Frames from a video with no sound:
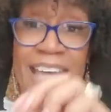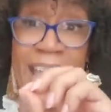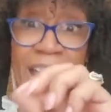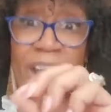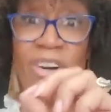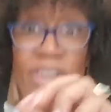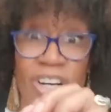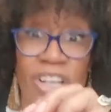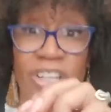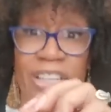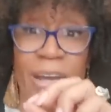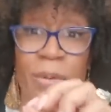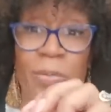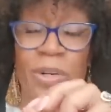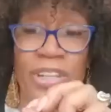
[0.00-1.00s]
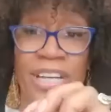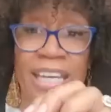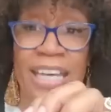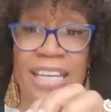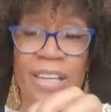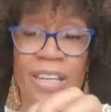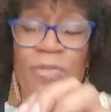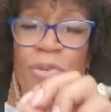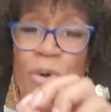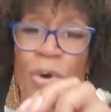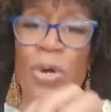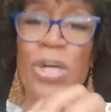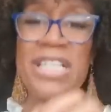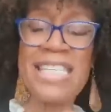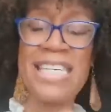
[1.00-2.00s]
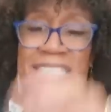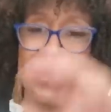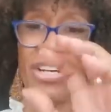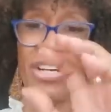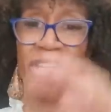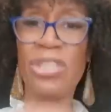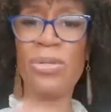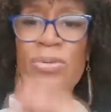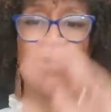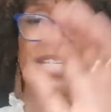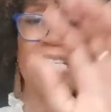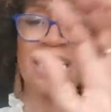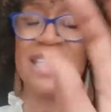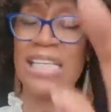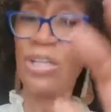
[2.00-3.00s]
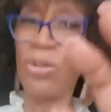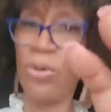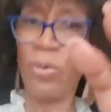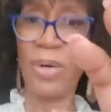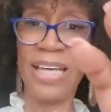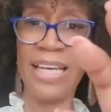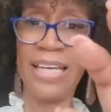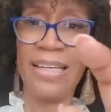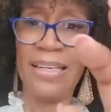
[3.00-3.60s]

error that we're in, of course he's going to use a decoy.